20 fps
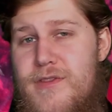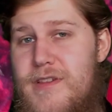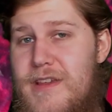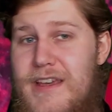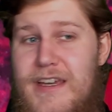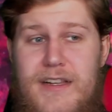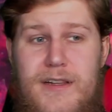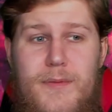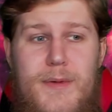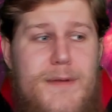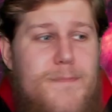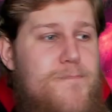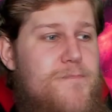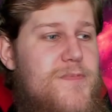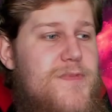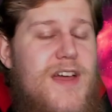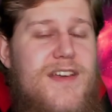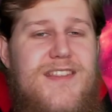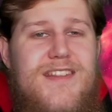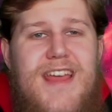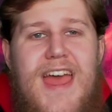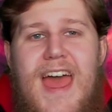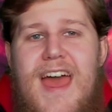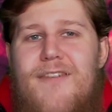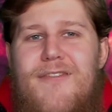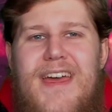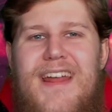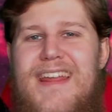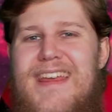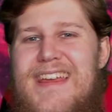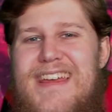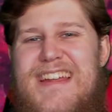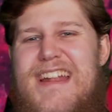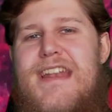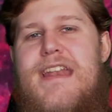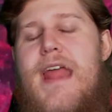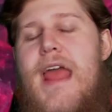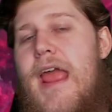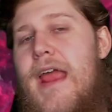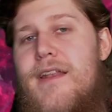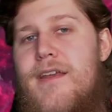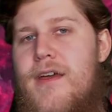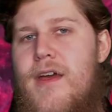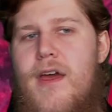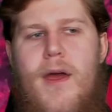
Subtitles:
Guilliman doesn't have any innate